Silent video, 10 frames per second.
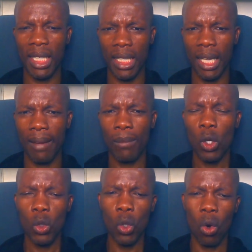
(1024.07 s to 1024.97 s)
is there.
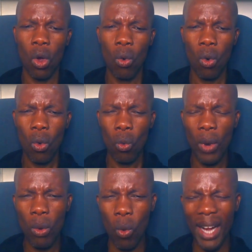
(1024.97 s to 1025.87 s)
So
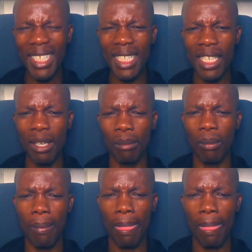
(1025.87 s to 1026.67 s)
we want him